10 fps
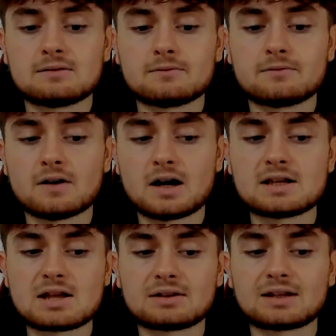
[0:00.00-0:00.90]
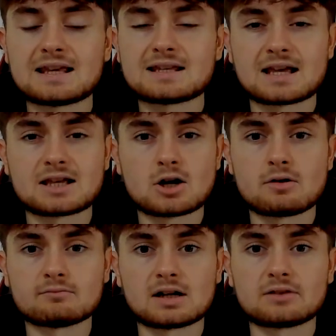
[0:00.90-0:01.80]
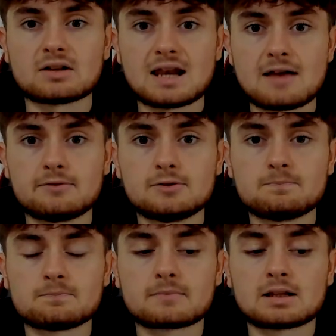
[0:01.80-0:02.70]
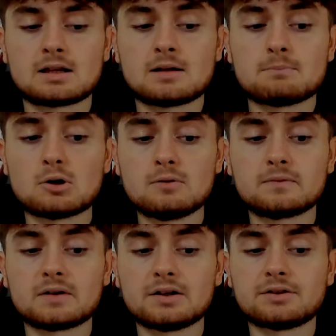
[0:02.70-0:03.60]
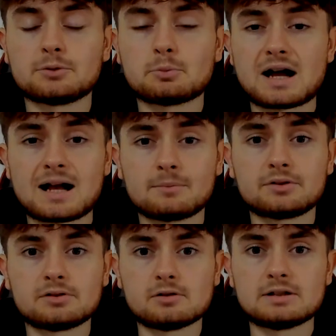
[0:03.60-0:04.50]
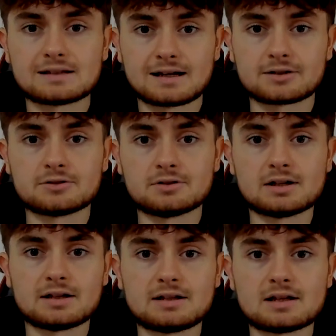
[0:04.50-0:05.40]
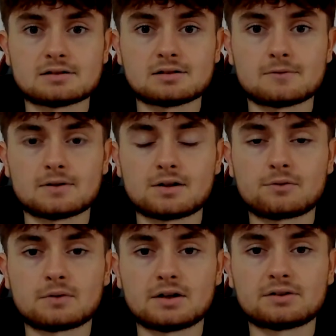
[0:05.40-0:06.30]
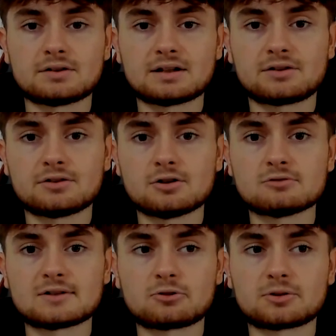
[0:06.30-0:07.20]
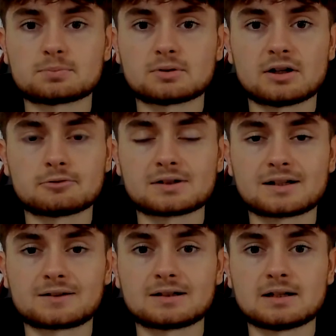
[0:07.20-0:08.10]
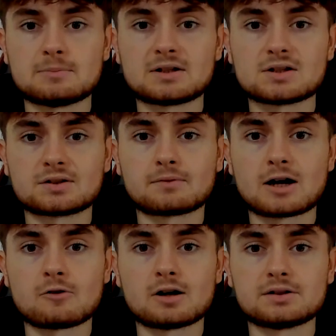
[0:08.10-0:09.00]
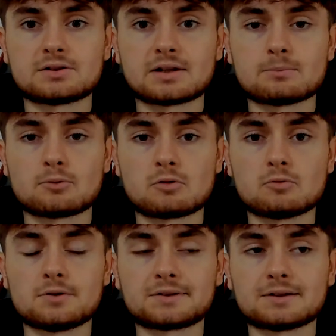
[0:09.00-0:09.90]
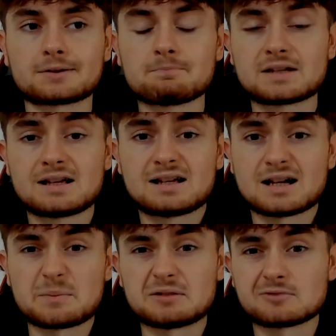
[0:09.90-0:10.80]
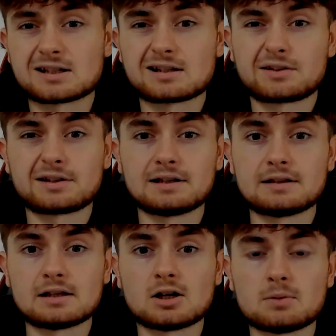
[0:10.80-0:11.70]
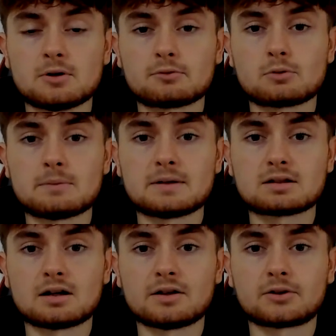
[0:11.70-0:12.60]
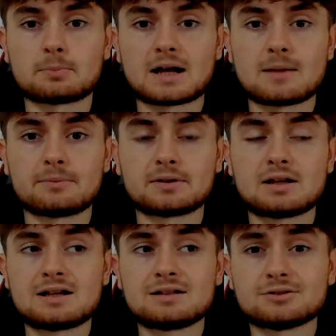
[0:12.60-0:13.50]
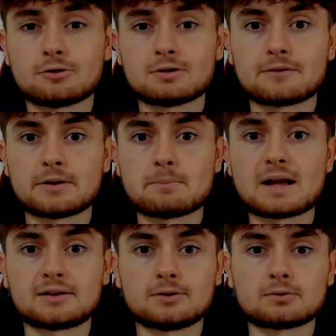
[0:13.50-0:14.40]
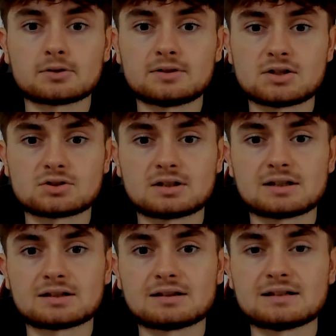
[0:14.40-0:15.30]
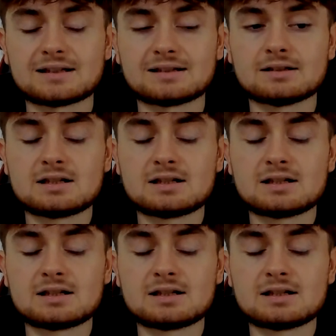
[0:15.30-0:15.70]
via TKO in round 11. Both fighters were absolutely knackered at the end of the first fight, and that's no real surprise realistically because of how high the tempo it was. And I mean, realistically, they are both quite big guys, so perhaps don't have the best of conditioning, and they did,